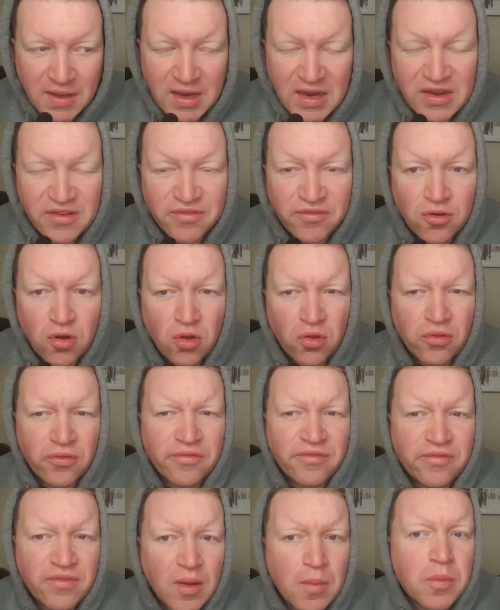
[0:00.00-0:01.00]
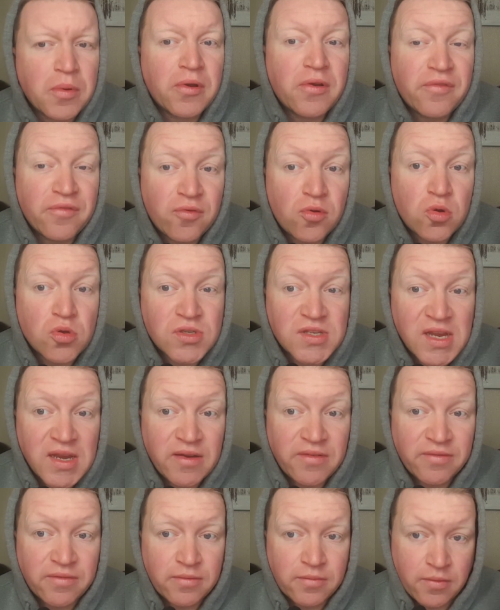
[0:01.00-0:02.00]
He fought February
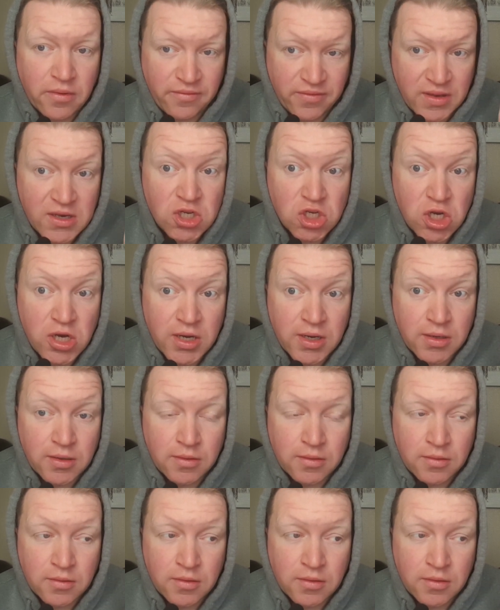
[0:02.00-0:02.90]
14th of this year.